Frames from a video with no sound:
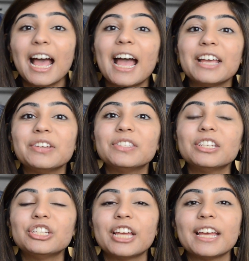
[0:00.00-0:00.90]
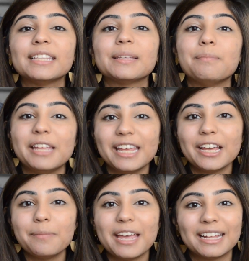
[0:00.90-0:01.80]
I use the shades
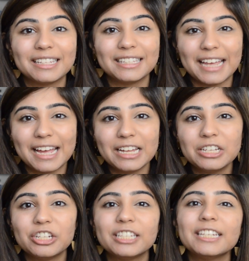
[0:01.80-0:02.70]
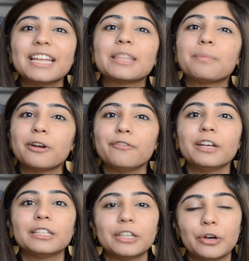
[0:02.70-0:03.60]
Medium and Sand just to get the
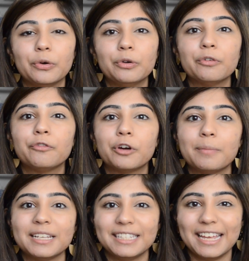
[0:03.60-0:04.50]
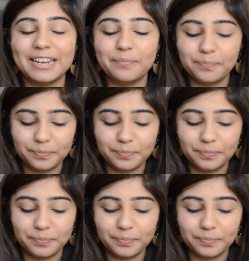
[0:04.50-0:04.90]
perfect tone for my skin.